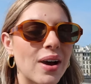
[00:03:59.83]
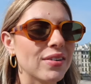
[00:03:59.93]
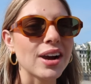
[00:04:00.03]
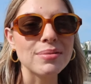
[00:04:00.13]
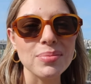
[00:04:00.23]
you
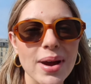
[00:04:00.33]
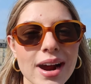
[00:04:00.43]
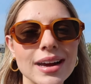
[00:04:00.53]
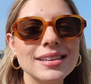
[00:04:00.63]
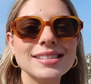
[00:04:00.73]
ever come to
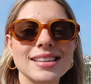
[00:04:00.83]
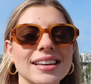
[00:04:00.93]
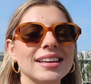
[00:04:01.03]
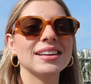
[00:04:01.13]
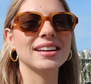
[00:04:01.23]
Paris,
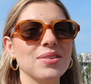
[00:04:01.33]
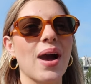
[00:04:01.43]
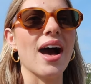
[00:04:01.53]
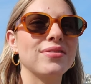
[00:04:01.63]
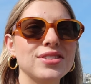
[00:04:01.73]
you
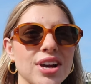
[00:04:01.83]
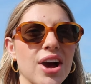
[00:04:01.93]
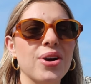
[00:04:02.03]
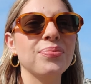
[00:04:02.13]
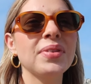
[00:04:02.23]
have to
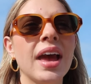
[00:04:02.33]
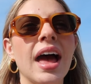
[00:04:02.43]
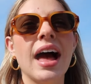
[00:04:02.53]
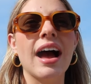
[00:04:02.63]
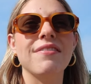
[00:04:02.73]
go.
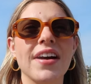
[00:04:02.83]
I